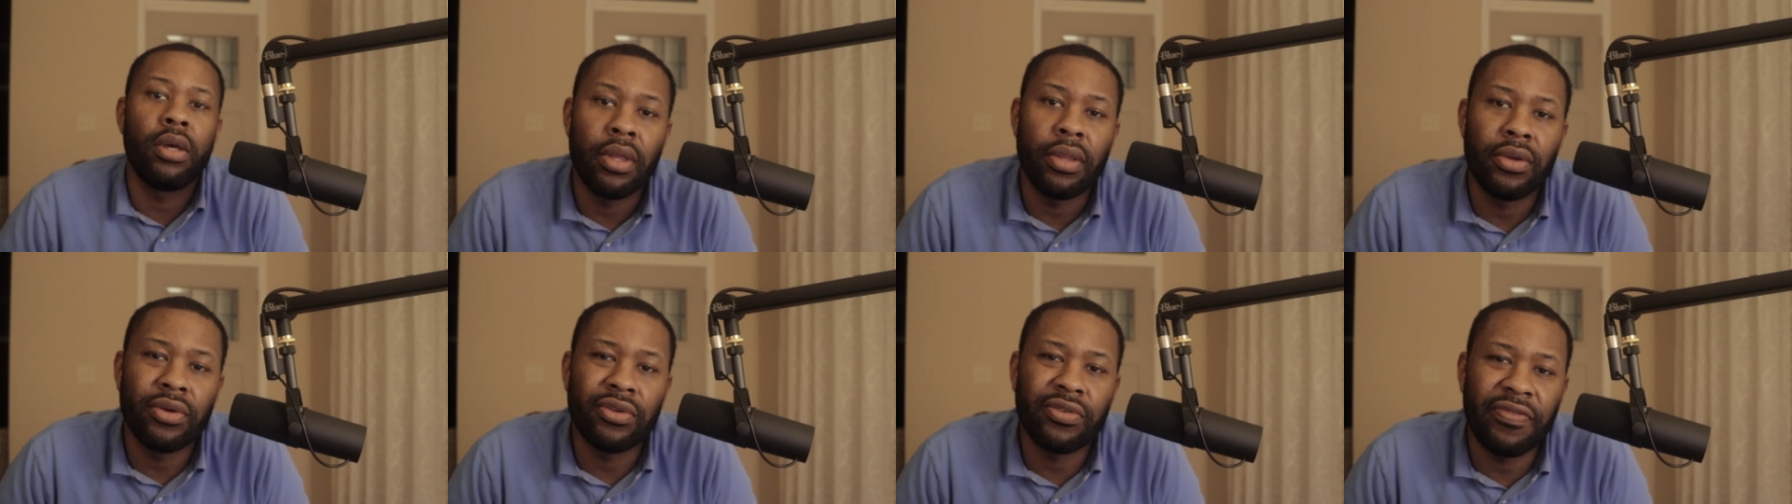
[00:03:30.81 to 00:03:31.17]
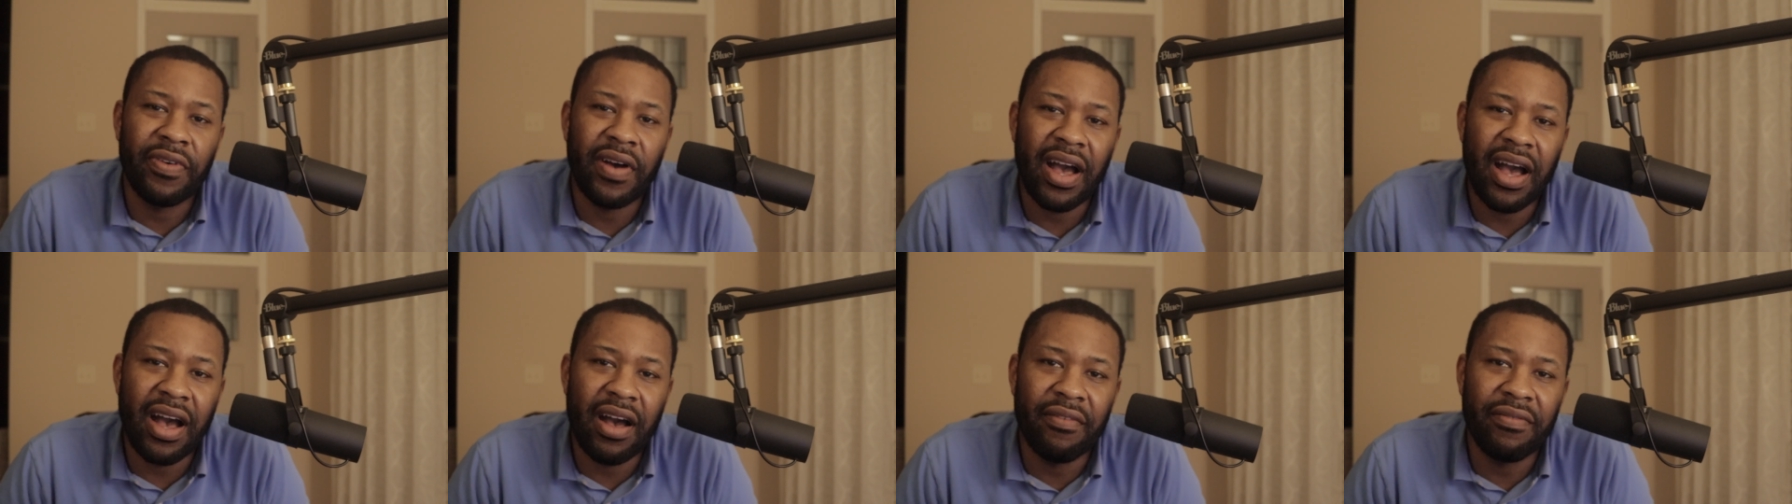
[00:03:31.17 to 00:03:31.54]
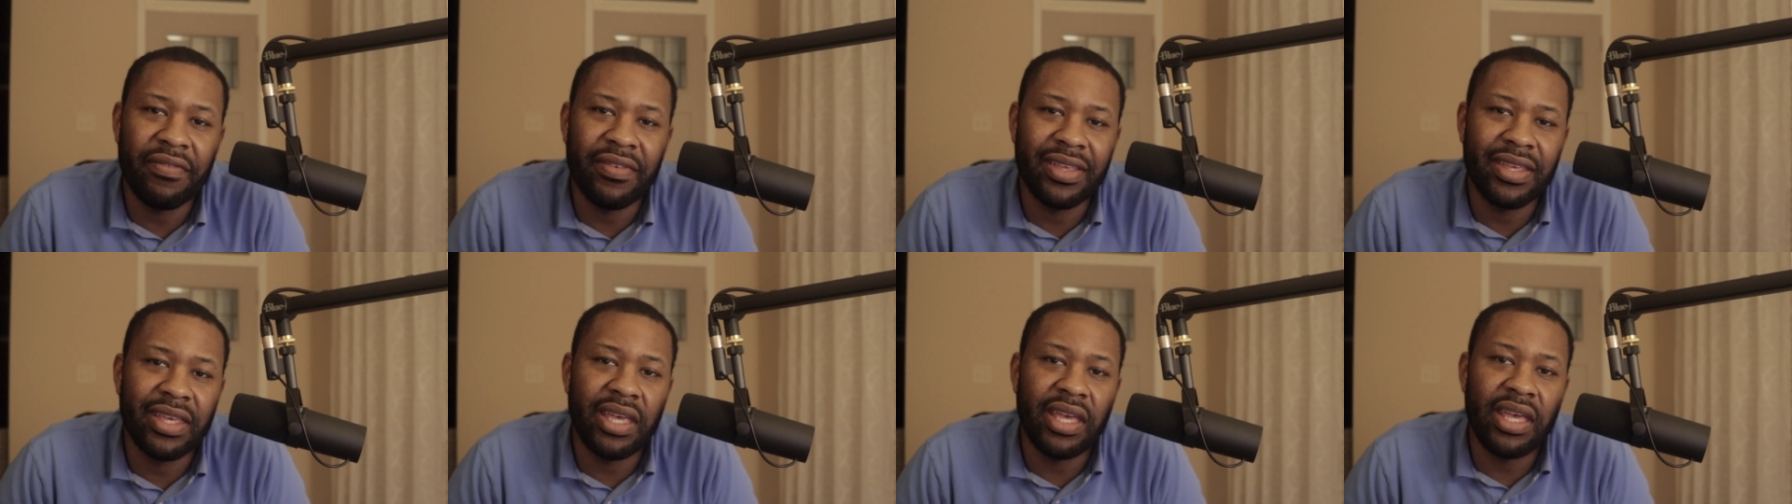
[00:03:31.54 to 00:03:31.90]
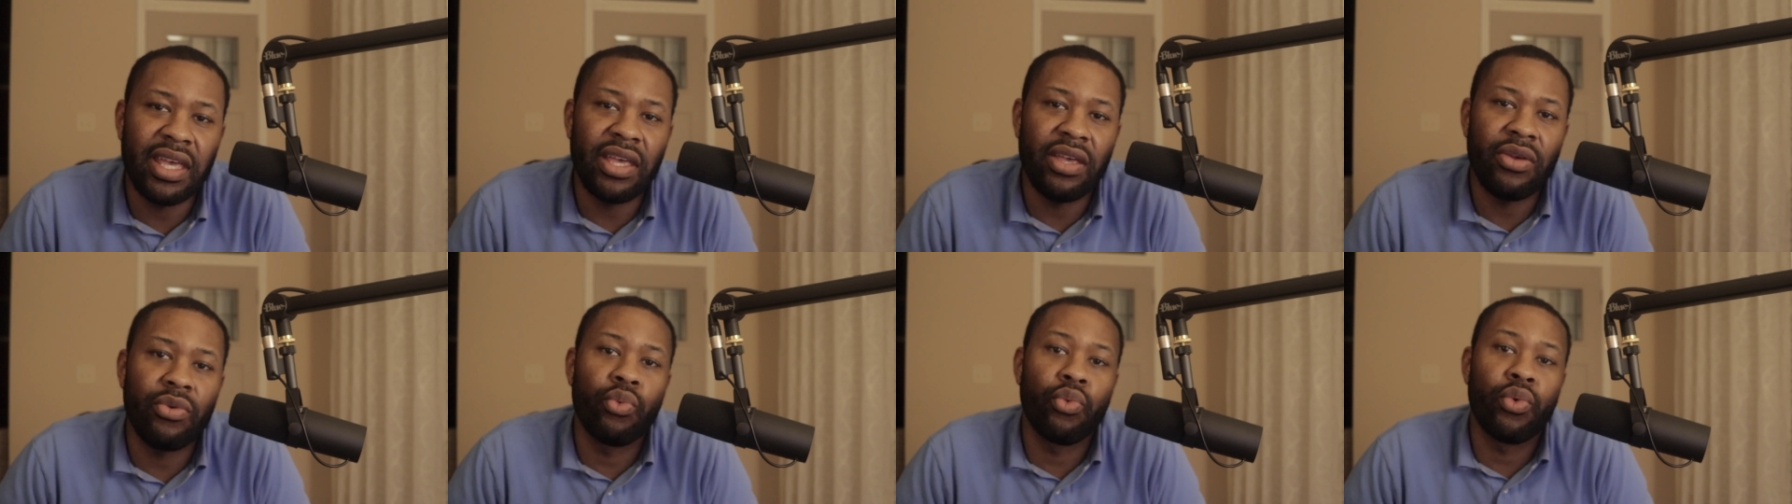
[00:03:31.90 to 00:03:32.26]
There's five
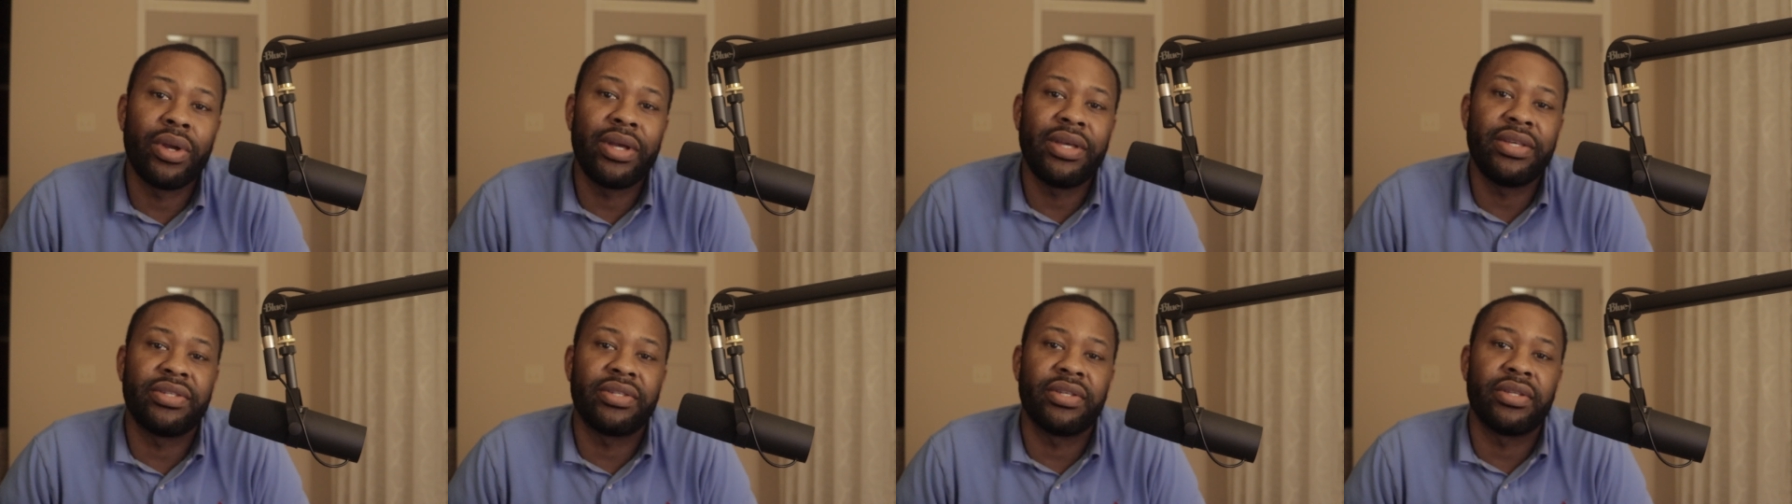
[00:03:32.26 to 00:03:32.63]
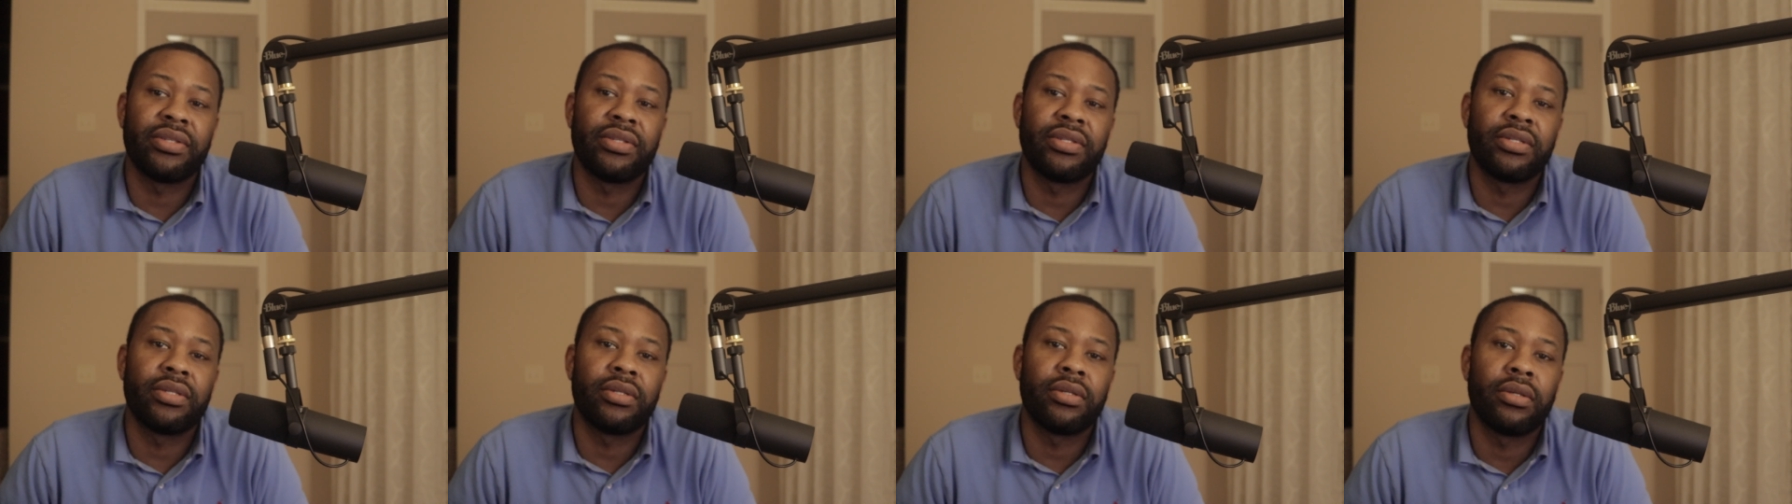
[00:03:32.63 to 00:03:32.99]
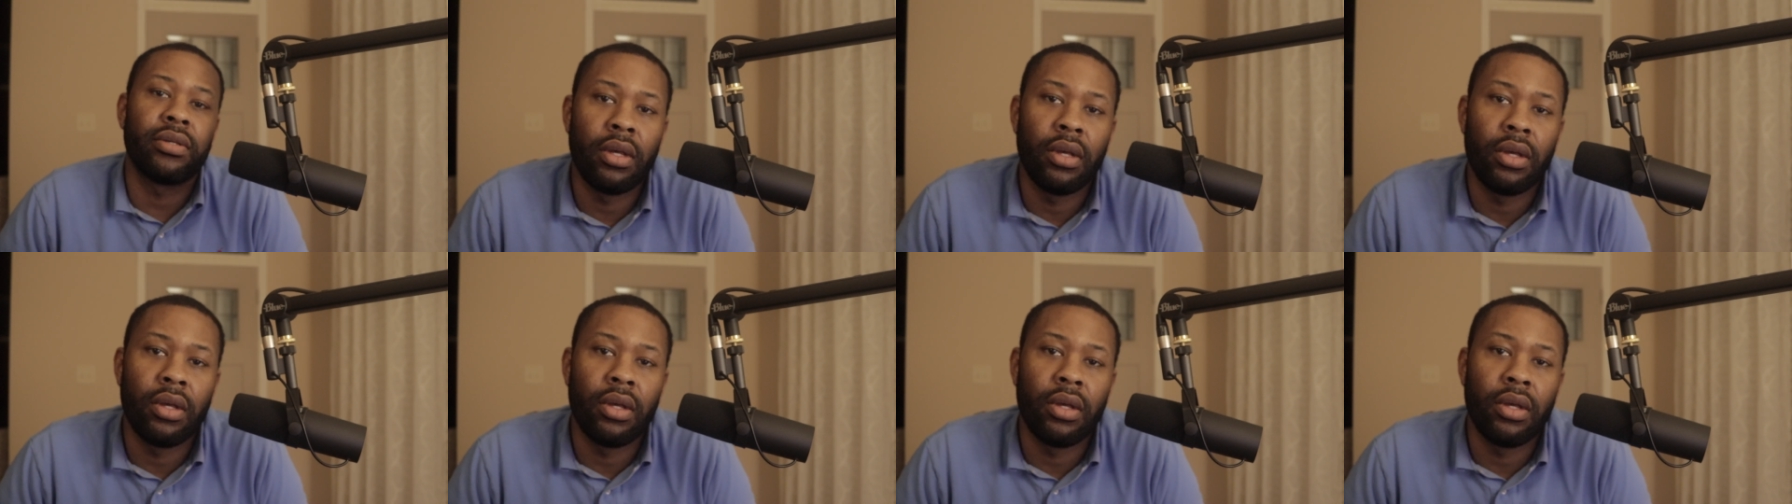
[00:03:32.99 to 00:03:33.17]
key reasons.